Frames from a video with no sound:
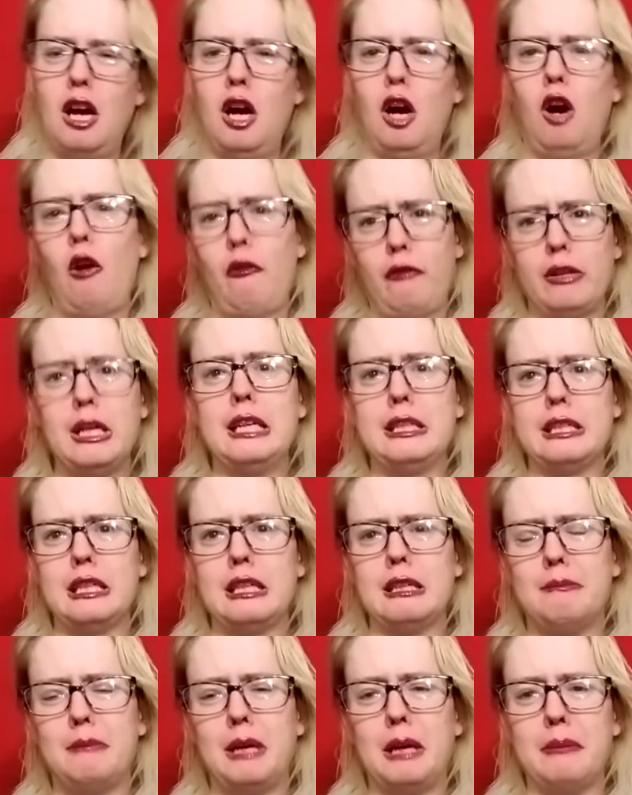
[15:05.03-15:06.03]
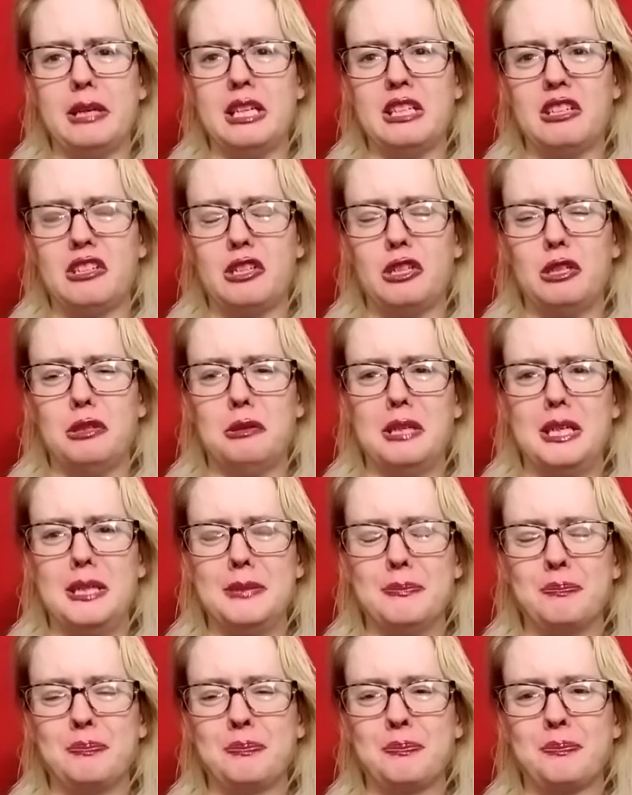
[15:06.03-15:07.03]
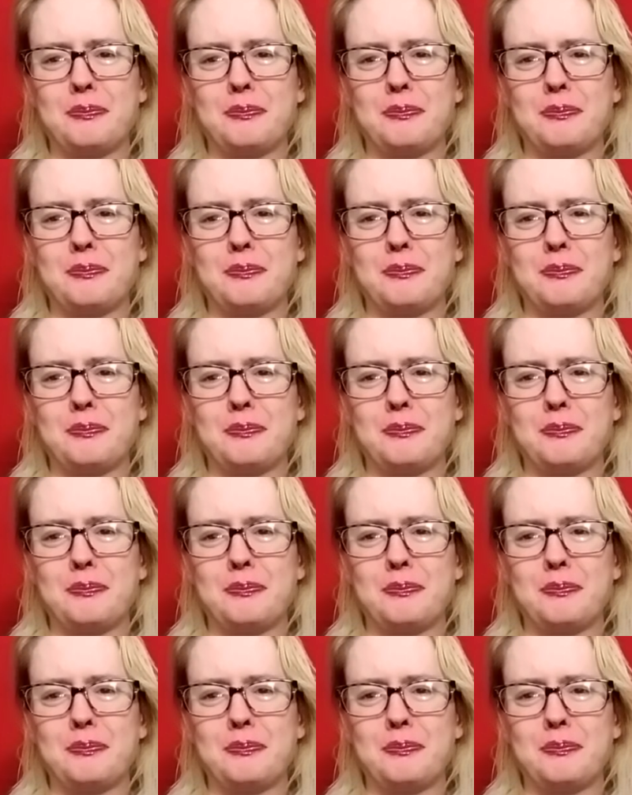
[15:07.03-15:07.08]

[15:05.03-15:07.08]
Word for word: hopefully I did my best to, um,